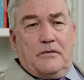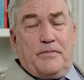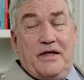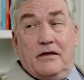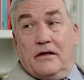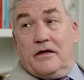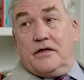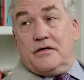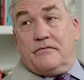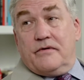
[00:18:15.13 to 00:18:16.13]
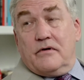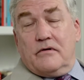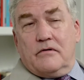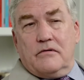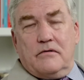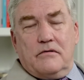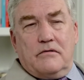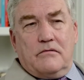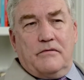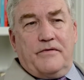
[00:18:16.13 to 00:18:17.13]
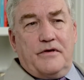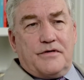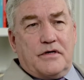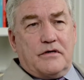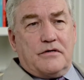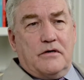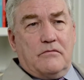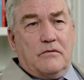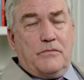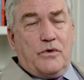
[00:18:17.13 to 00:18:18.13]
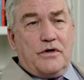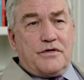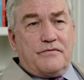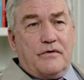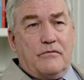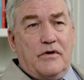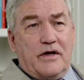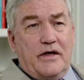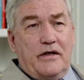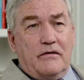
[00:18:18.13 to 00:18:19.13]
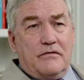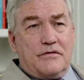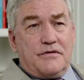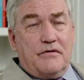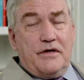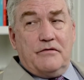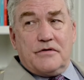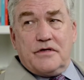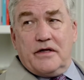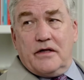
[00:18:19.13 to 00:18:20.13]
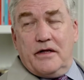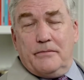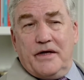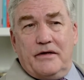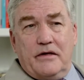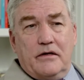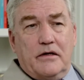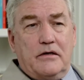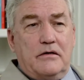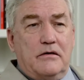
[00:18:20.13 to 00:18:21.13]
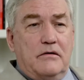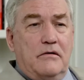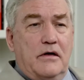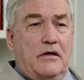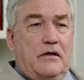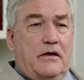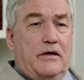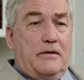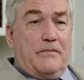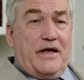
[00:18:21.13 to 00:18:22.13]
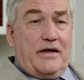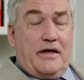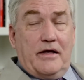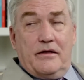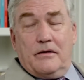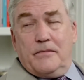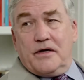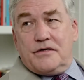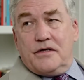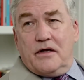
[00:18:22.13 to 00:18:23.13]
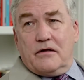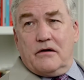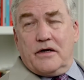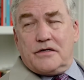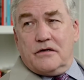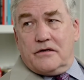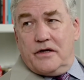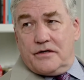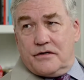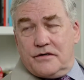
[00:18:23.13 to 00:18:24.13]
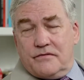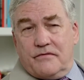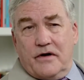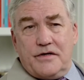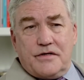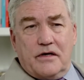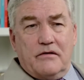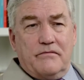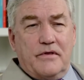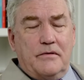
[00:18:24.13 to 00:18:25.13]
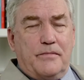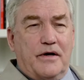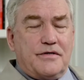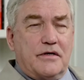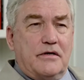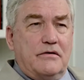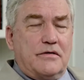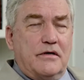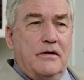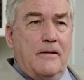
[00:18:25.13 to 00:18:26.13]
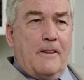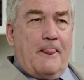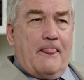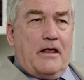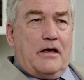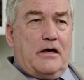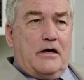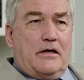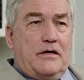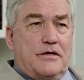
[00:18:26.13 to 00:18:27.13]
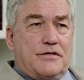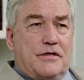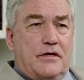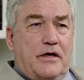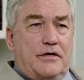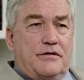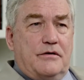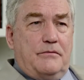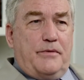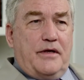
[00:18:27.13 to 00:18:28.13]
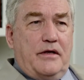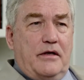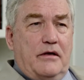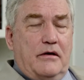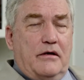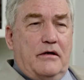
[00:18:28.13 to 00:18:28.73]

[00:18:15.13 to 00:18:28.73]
penalized for refusing to show remorse for what I strenuously claim I did not do. And I might add that amongst the other exaltations of reasoning of the prosecution is that I should be